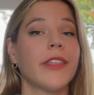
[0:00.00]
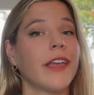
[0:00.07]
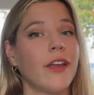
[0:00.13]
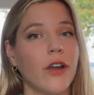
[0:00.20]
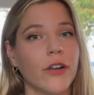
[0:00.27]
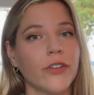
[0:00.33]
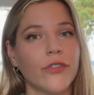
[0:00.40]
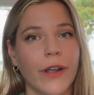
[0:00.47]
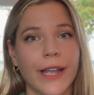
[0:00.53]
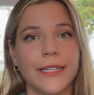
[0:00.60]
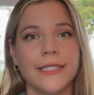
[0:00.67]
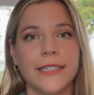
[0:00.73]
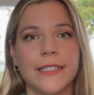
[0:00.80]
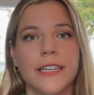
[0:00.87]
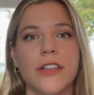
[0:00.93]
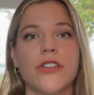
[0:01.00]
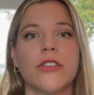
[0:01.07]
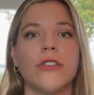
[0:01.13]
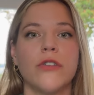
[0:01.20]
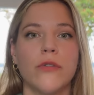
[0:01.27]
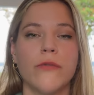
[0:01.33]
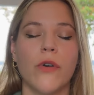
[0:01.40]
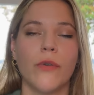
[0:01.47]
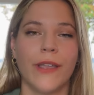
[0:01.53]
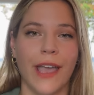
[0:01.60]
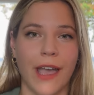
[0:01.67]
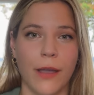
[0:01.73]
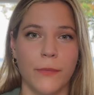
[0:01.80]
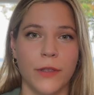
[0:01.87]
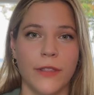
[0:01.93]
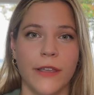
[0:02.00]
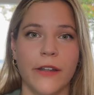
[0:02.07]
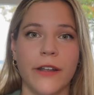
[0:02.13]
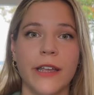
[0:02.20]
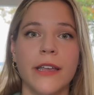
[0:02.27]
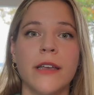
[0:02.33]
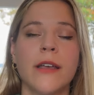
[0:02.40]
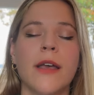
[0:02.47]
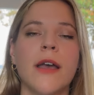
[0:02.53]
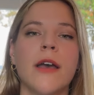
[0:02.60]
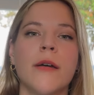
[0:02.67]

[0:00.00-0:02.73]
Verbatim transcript: They are trying to teach new vocabulary,